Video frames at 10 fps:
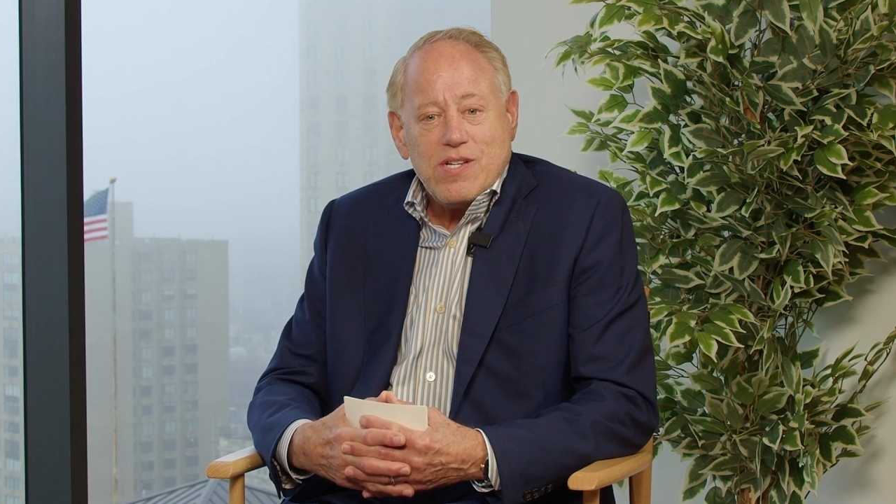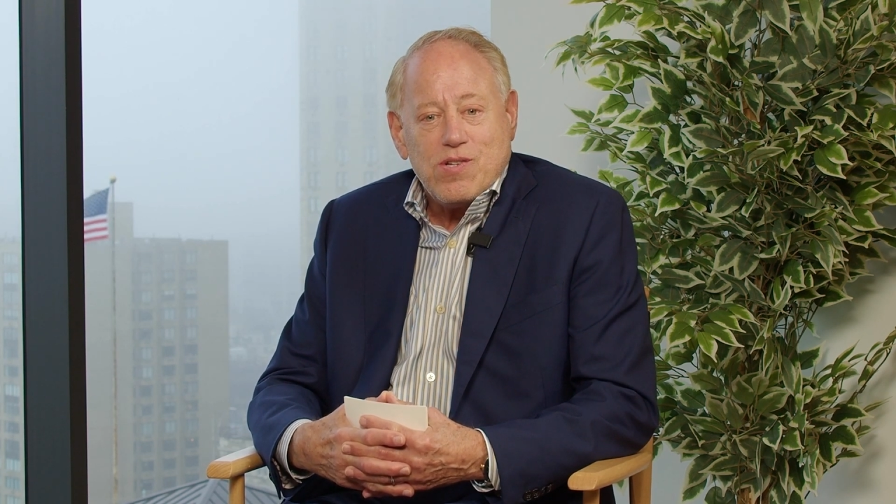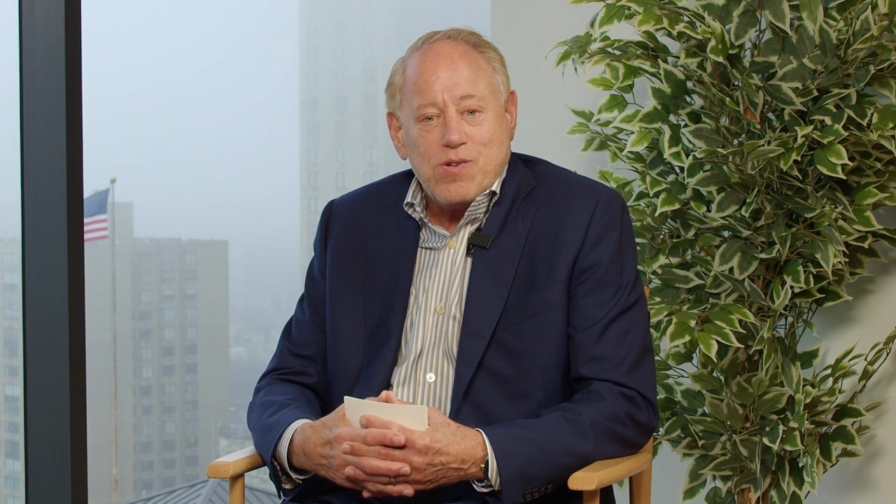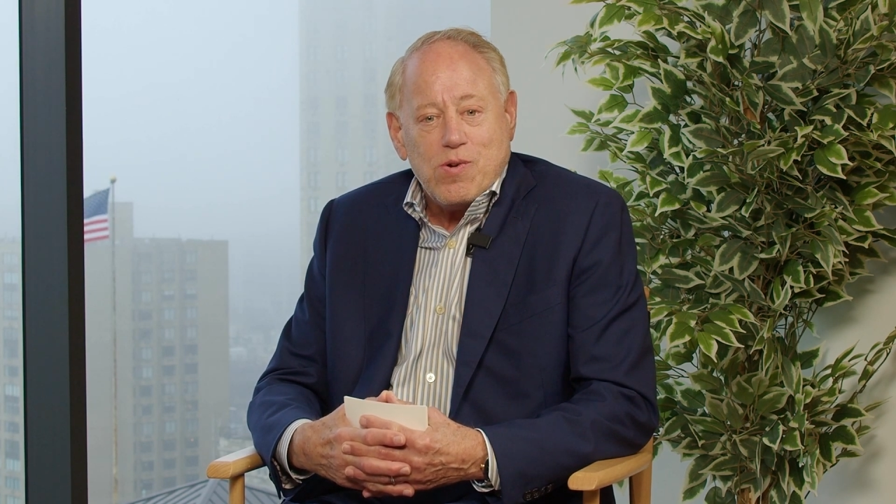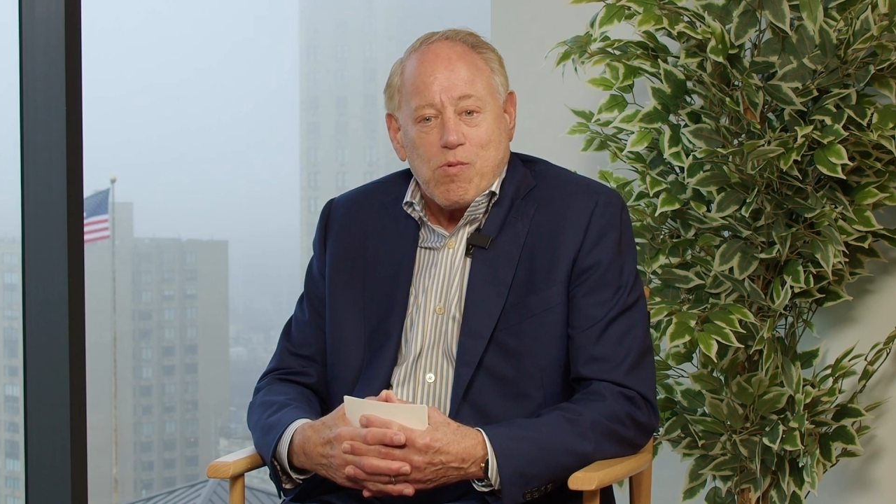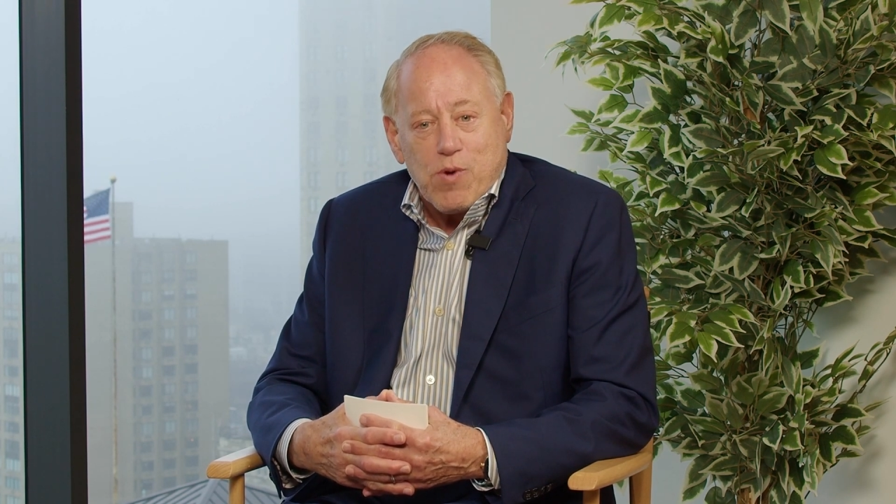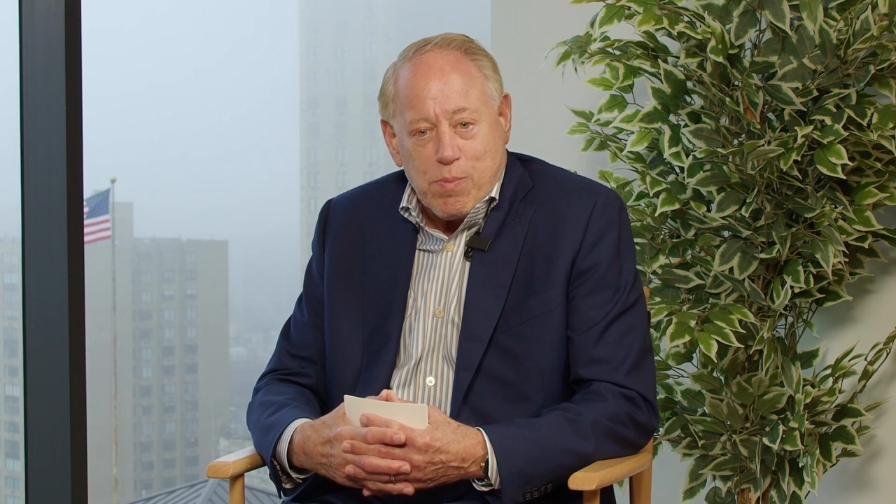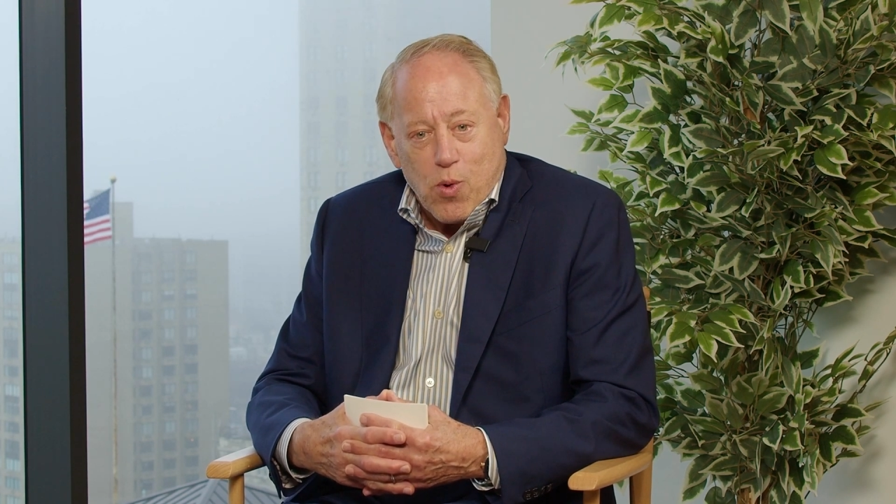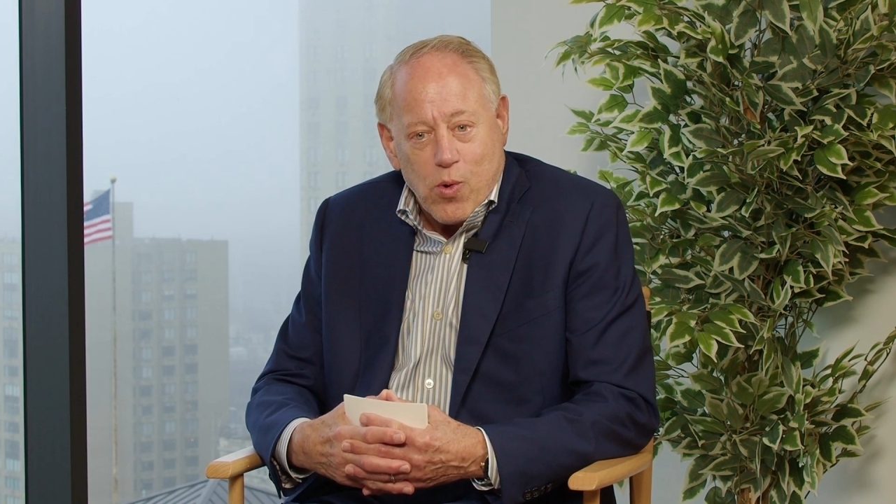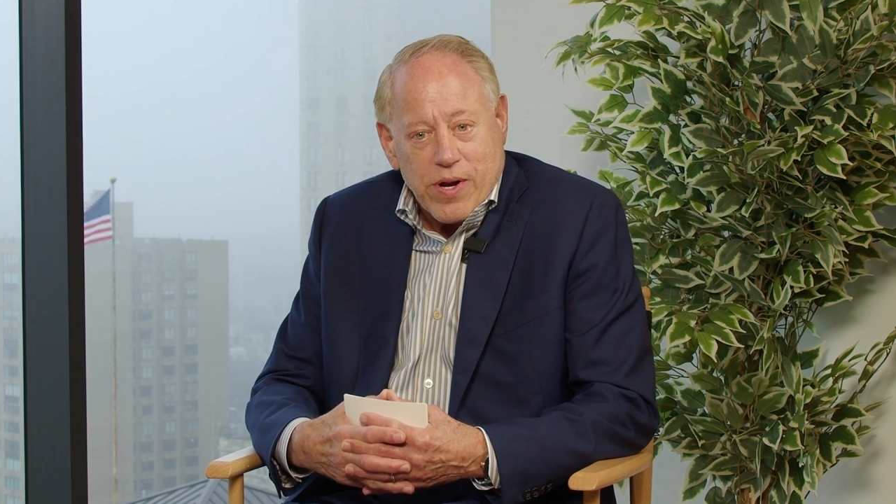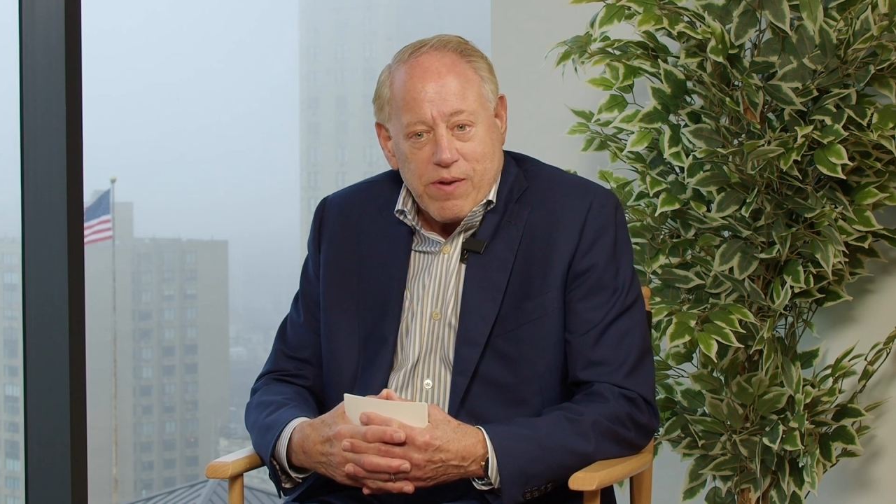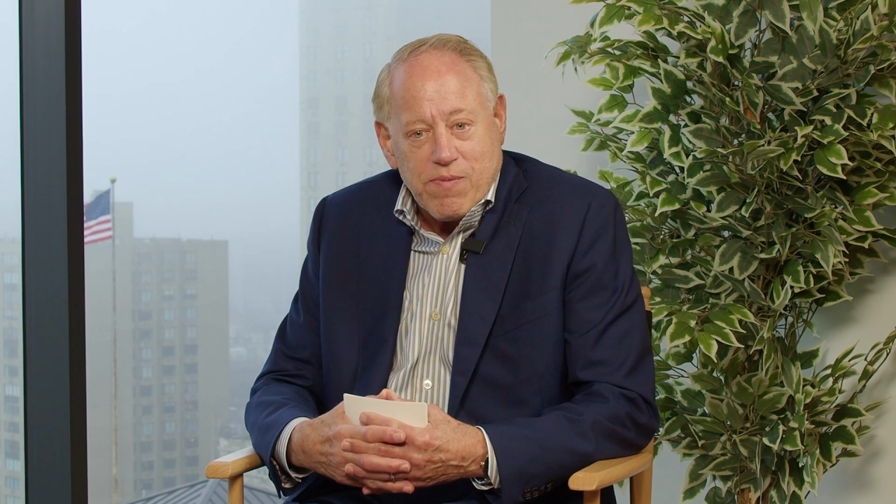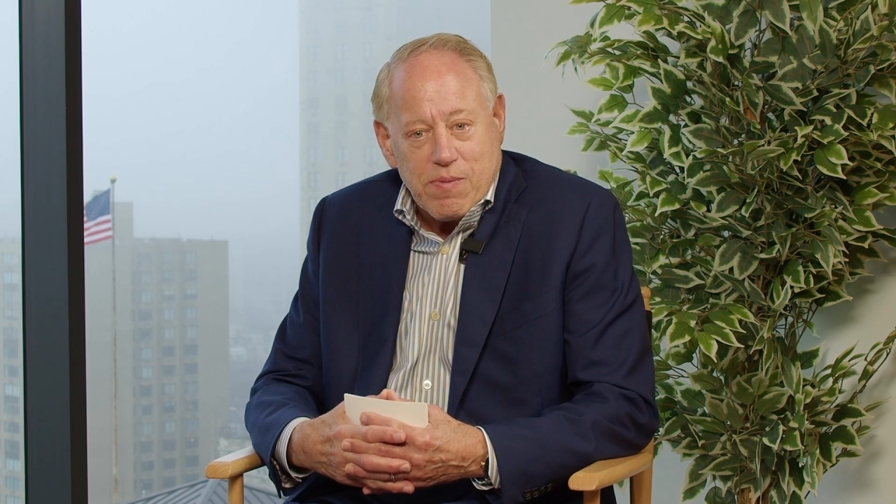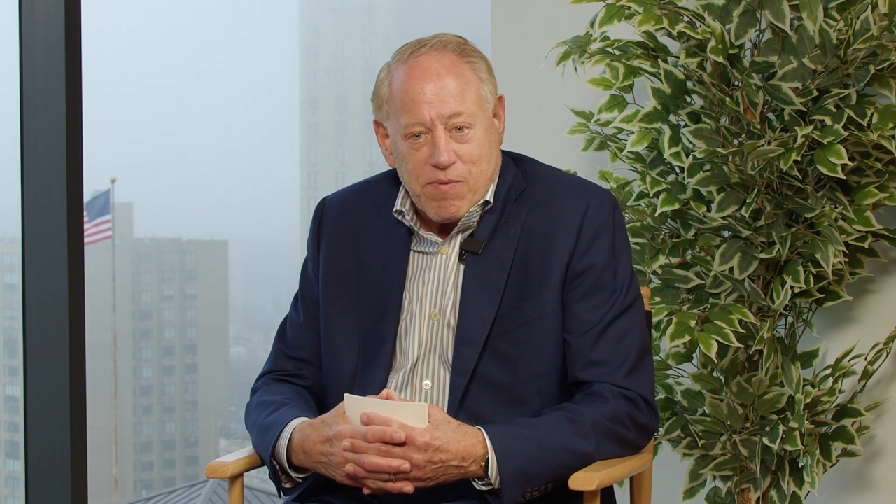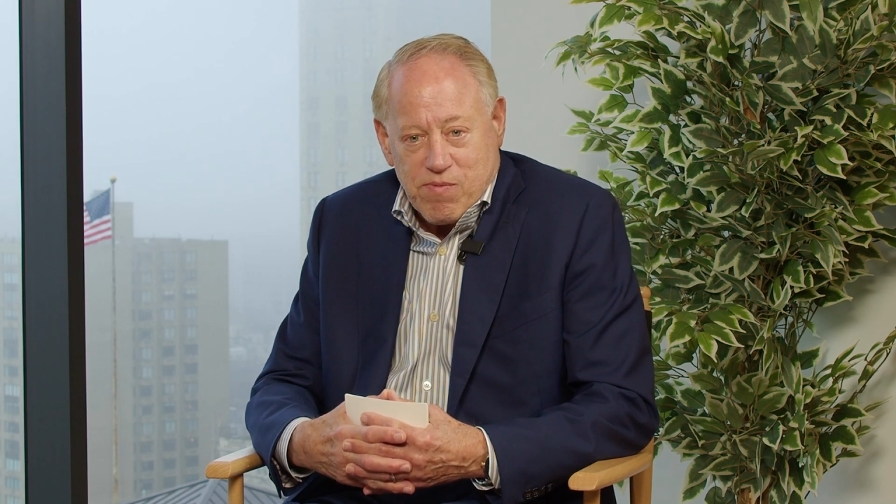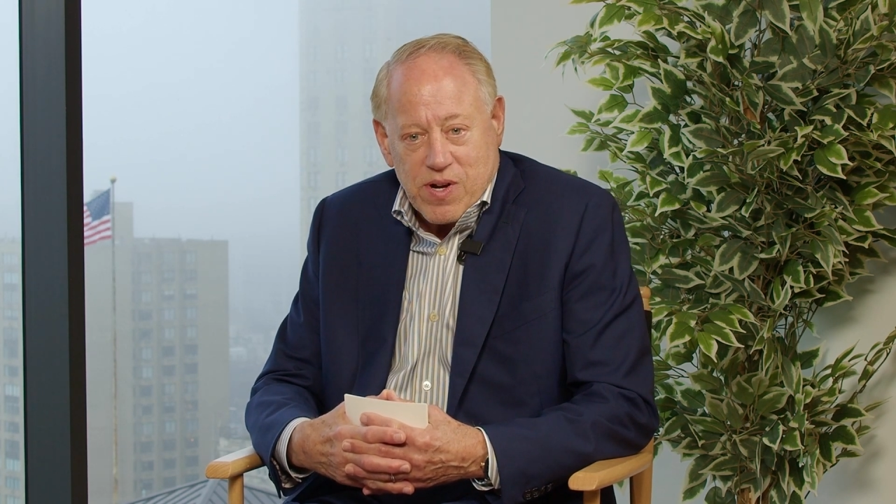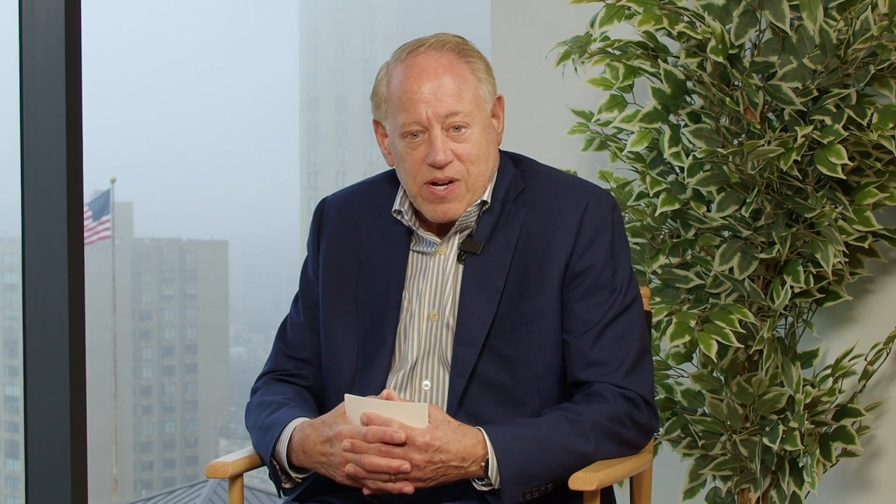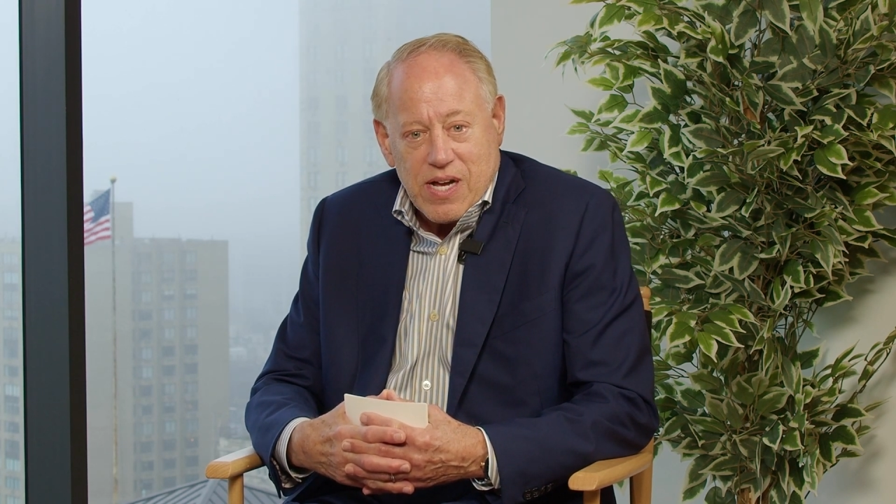to reporting from the front